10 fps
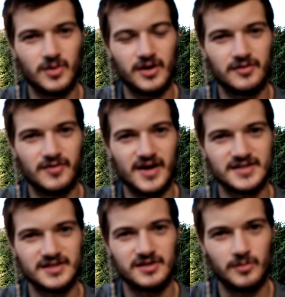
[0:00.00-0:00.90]
while you're
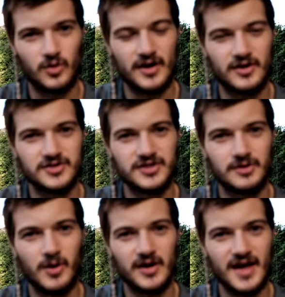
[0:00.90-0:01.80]
fasting, the more energy
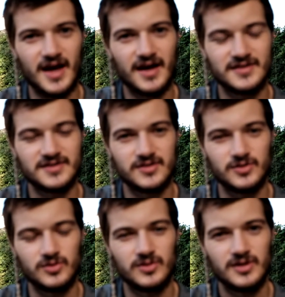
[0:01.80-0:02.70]
your body has
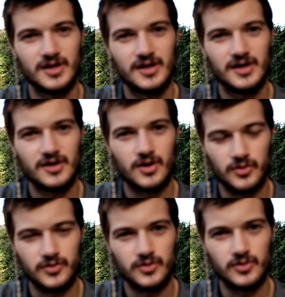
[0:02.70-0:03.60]
to
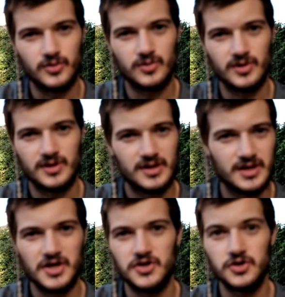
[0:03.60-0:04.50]
go through
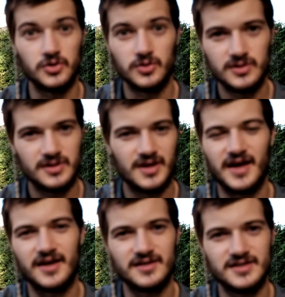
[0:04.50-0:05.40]
you
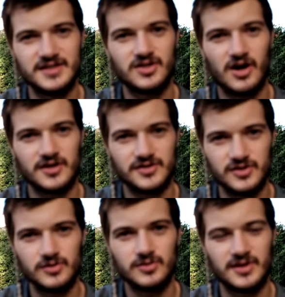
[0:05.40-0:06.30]
and detox
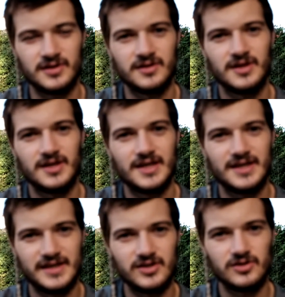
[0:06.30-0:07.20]
you and
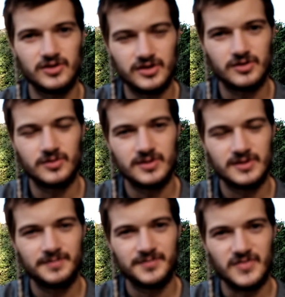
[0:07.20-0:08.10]
heal you.
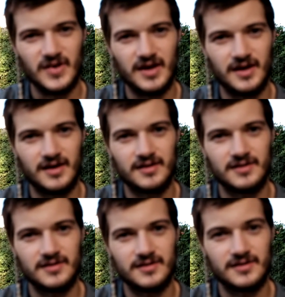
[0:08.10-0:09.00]

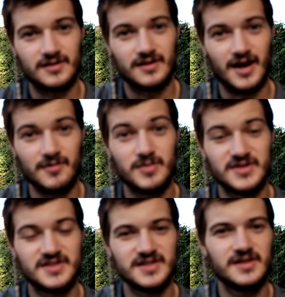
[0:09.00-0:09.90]
And I've
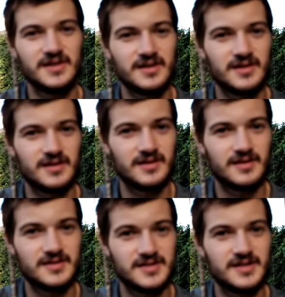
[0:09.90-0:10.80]
been seeing
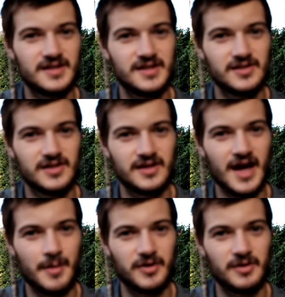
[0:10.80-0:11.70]
seeing healing
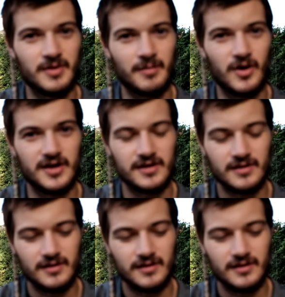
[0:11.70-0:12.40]
happen in my body